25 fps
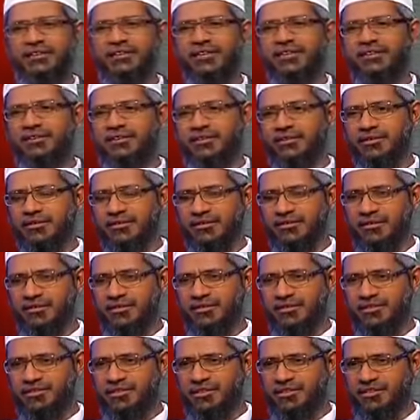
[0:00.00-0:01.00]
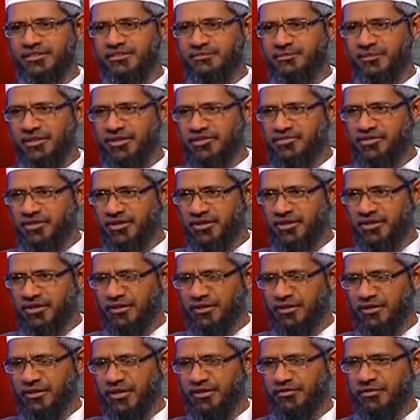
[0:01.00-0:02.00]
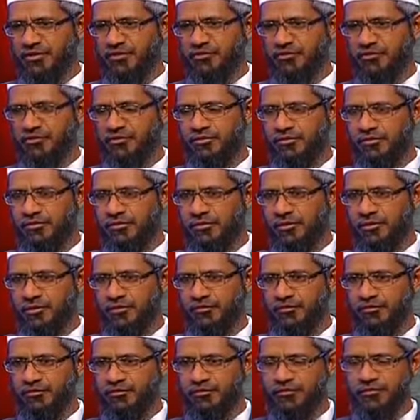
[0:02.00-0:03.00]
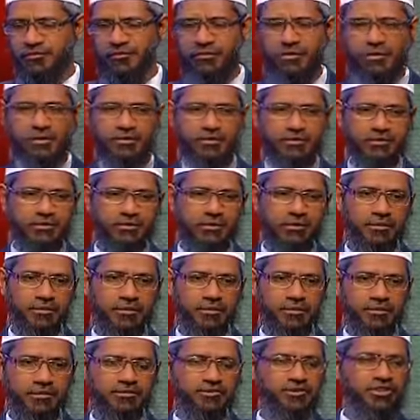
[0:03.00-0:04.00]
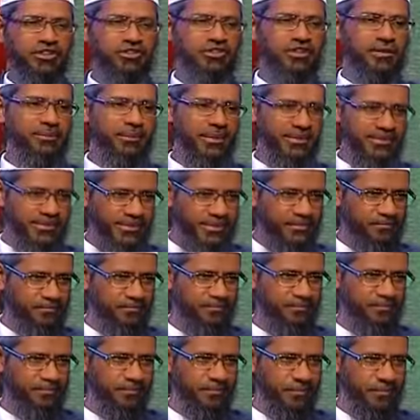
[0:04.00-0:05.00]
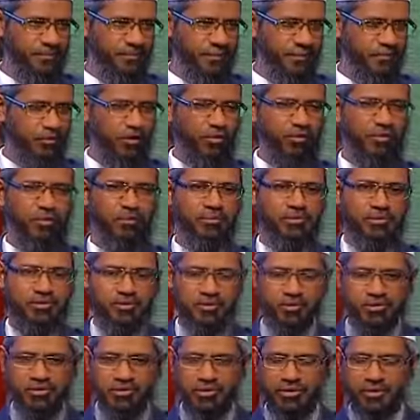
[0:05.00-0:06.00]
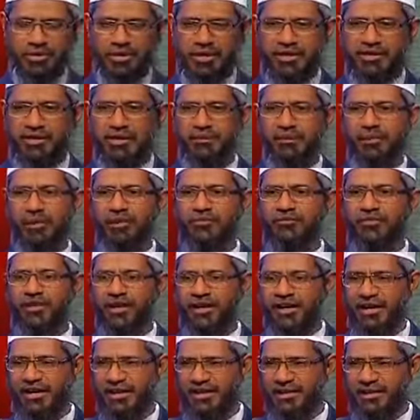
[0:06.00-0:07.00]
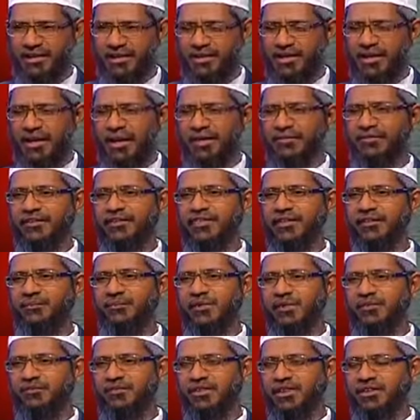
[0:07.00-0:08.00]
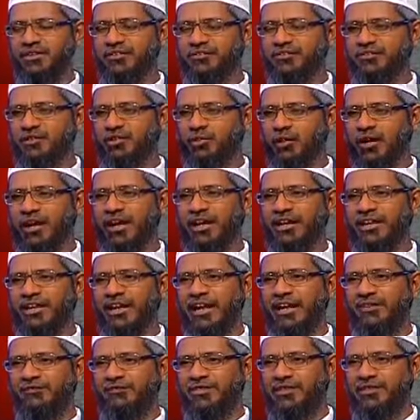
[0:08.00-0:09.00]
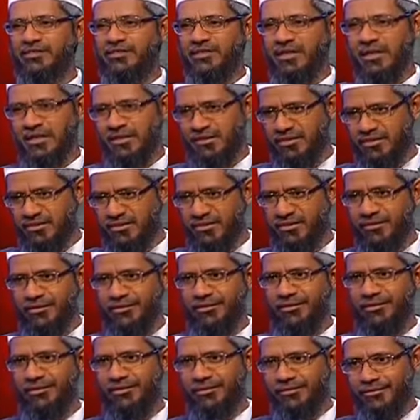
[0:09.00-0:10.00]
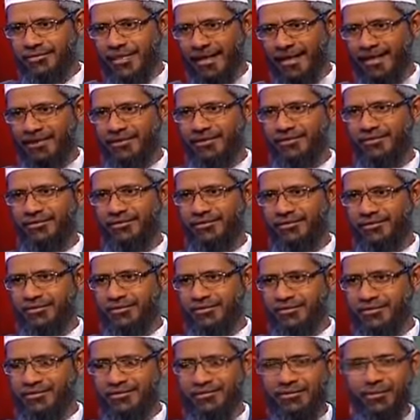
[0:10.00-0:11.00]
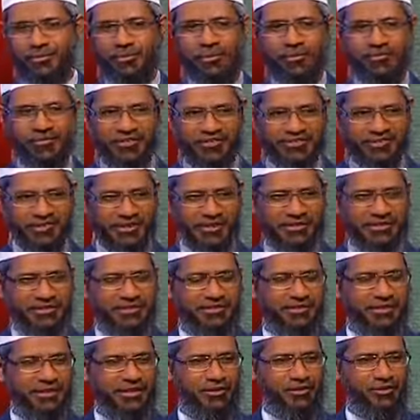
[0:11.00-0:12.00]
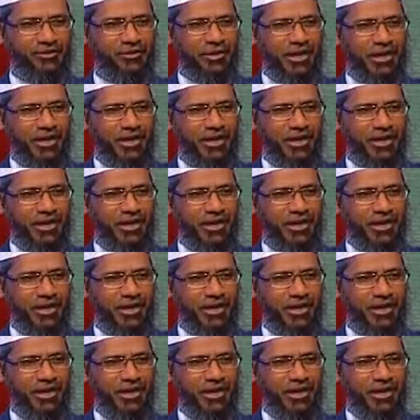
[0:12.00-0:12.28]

is a hadith which is mentioned in hadith of Sunan Tirmidhi, volume number 2 in the book of nikah, hadith number 1089 which says that the Prophet said that